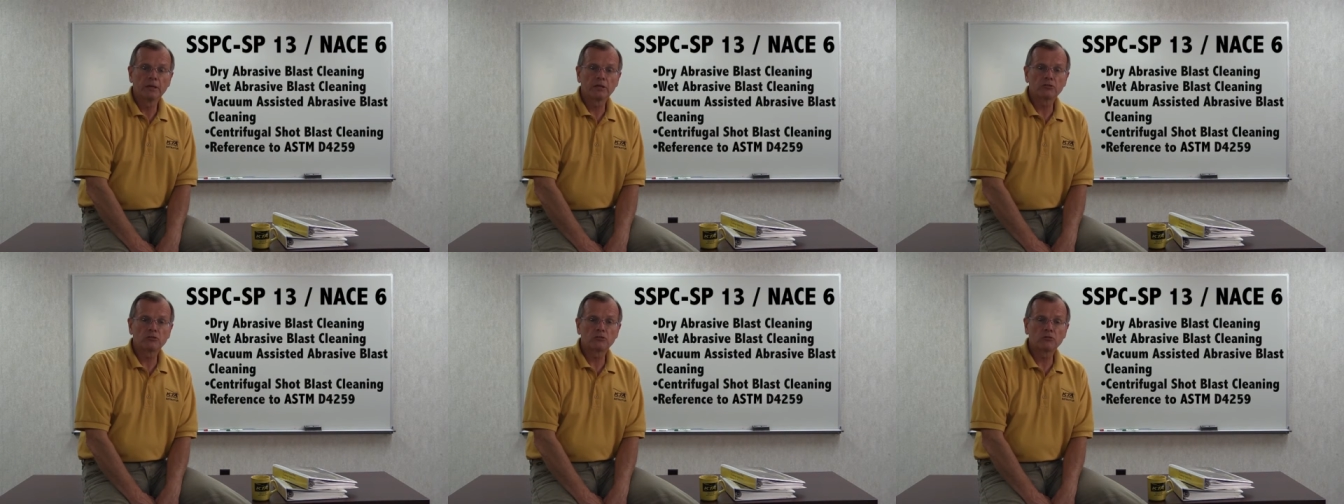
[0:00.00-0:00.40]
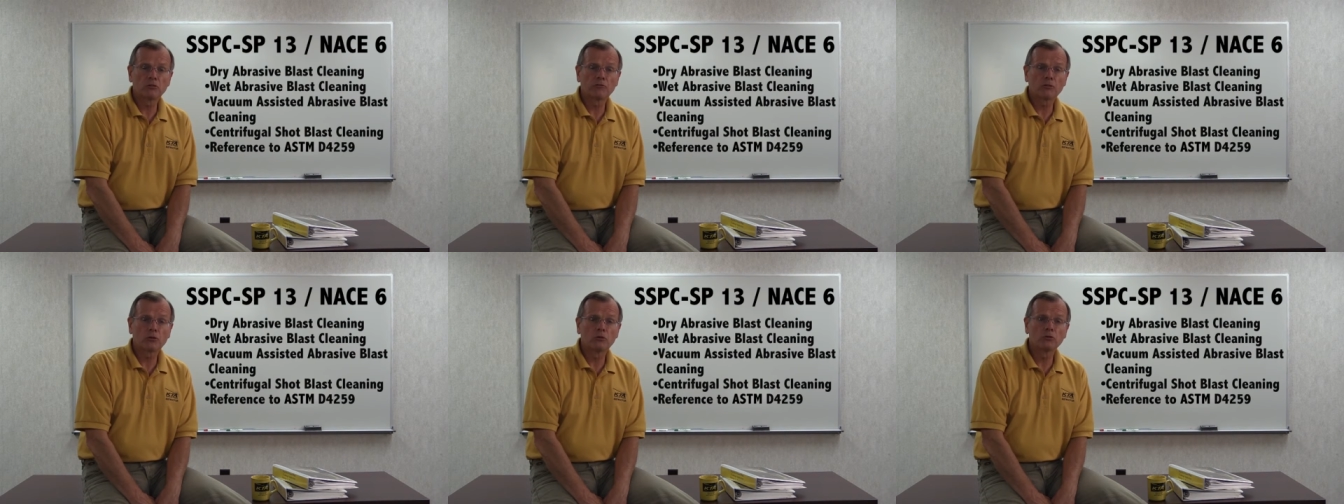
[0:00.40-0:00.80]
and
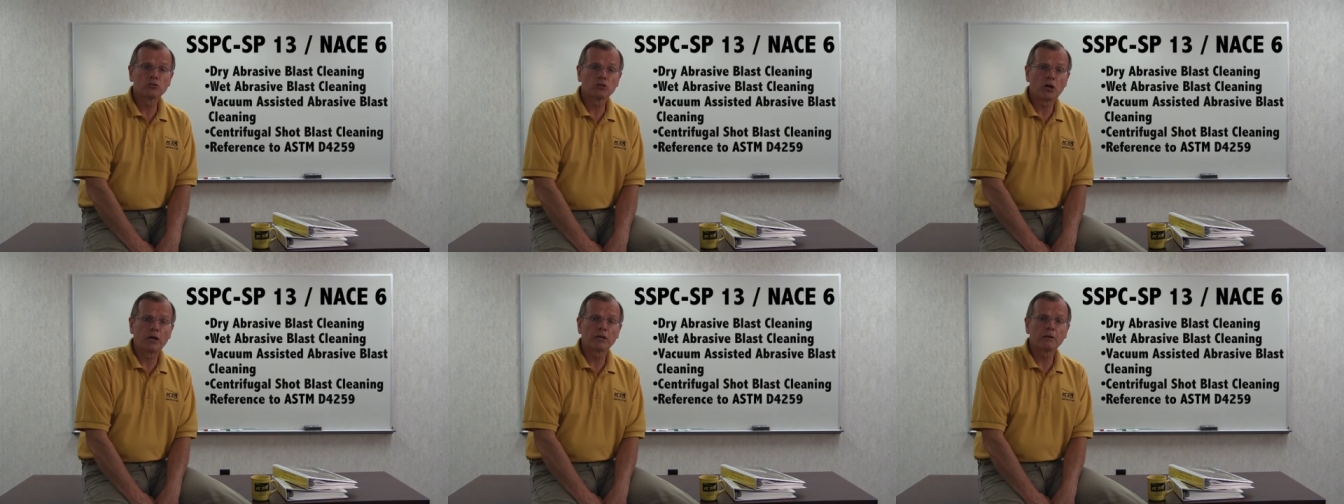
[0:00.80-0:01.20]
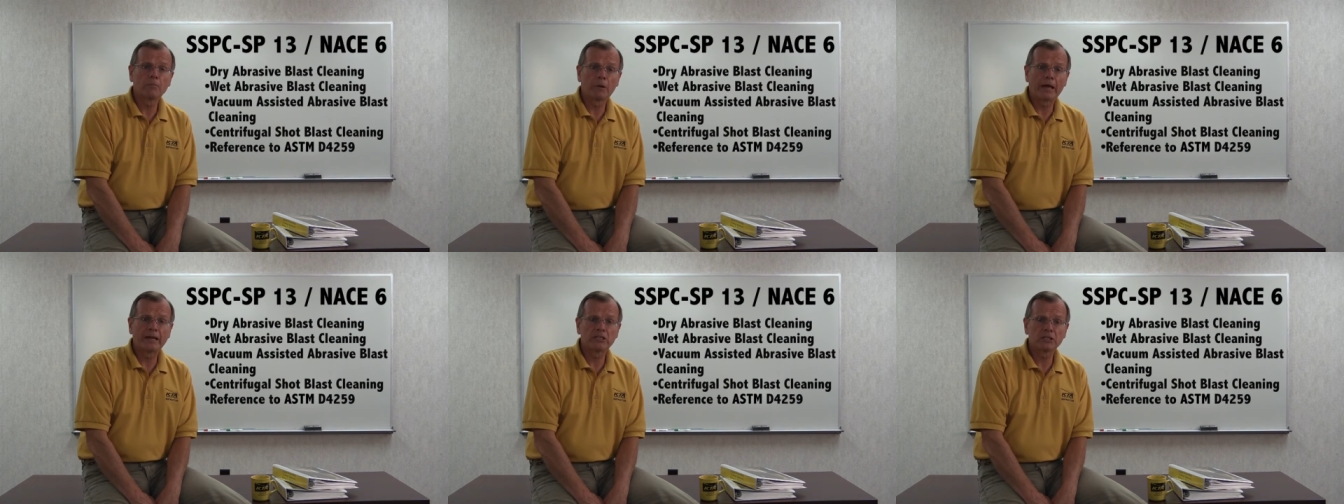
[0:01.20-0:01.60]
centrifugal shot
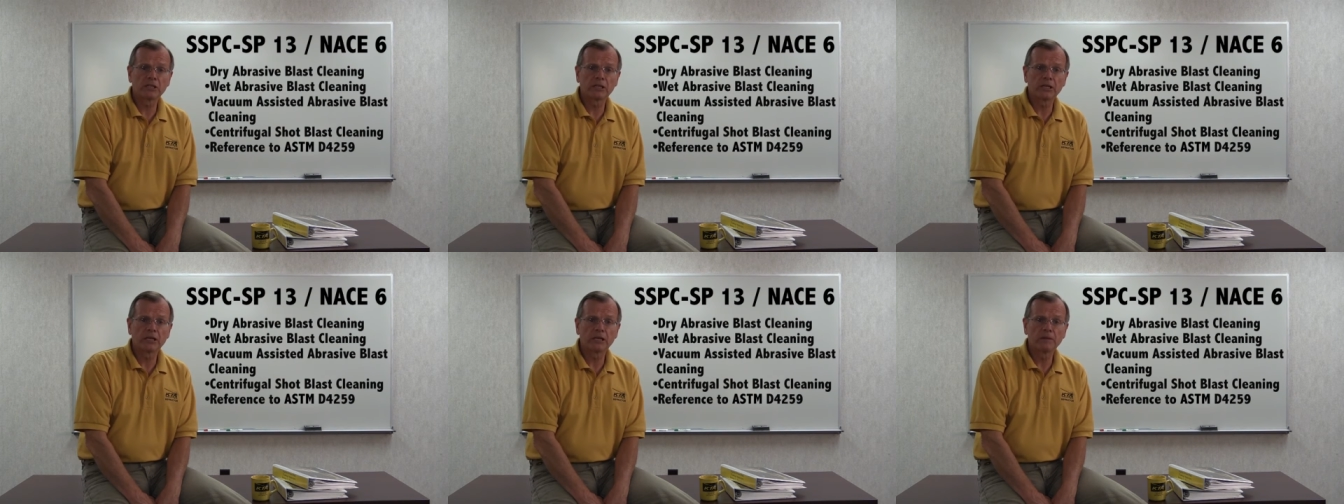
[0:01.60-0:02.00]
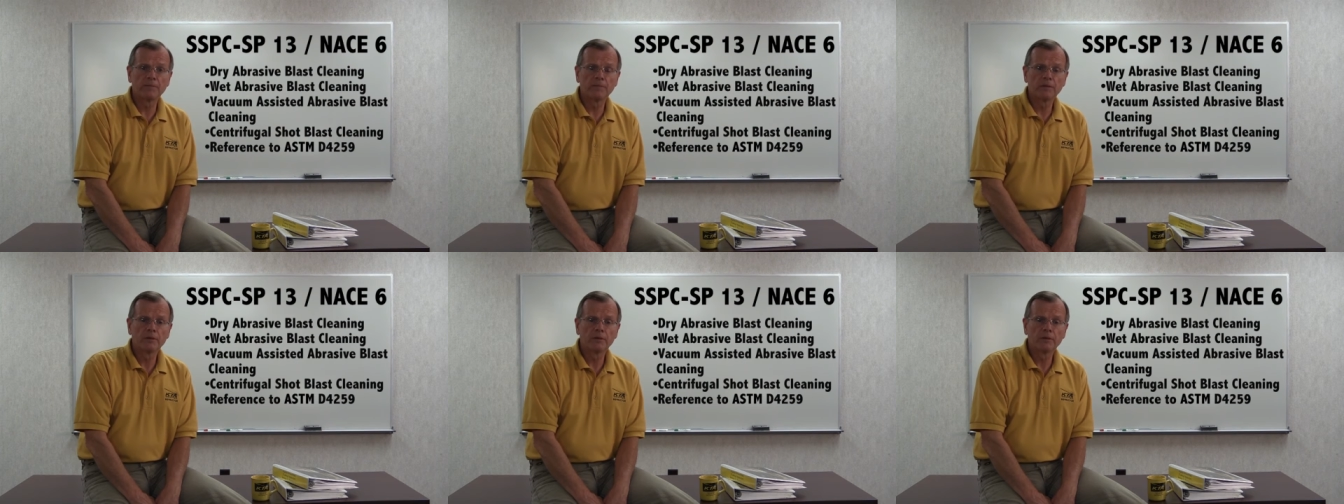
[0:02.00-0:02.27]
blast cleaning,